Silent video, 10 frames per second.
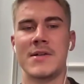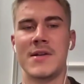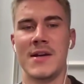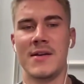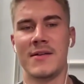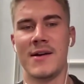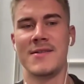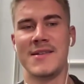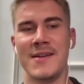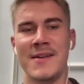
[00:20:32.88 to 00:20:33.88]
I see,
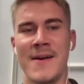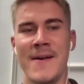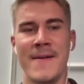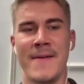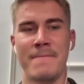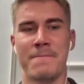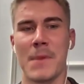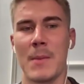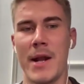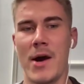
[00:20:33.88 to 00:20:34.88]
I see.
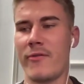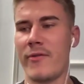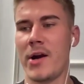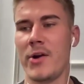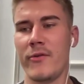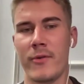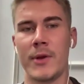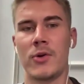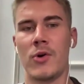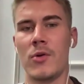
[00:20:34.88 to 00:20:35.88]
But how far are you
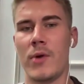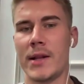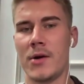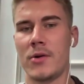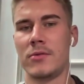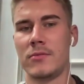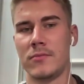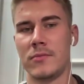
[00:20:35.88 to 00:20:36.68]
from the goal right now?